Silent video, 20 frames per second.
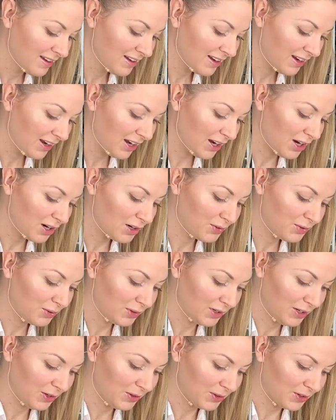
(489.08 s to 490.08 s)

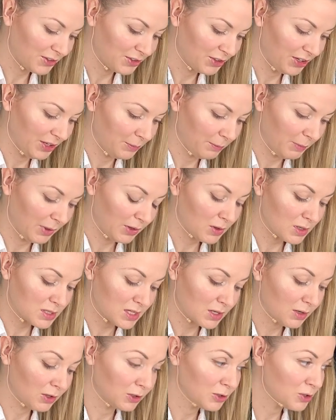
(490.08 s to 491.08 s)
carefully your cream, because
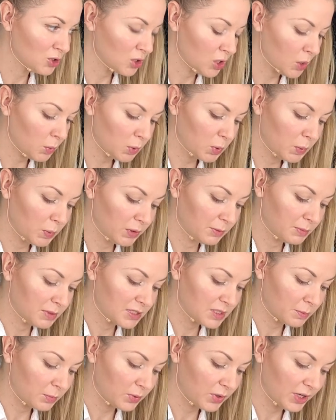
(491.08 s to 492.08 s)
on top will be
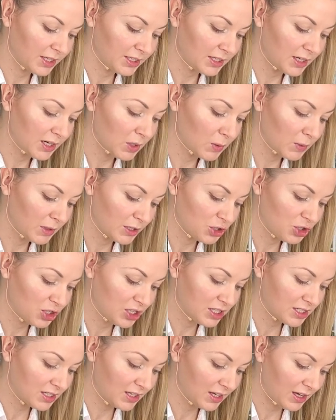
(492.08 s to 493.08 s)
spread our
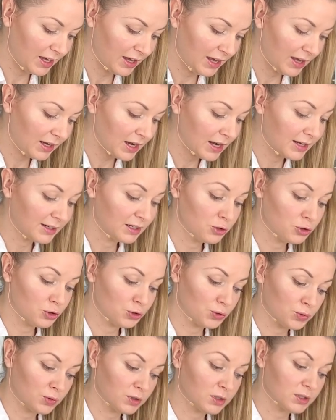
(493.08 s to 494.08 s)
cheesecake, and it
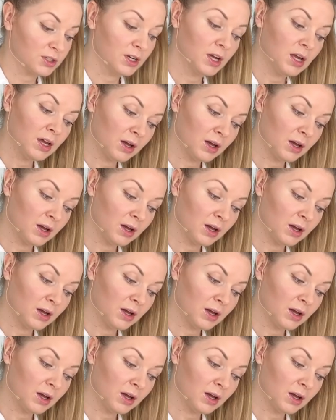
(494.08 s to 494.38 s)
shouldn't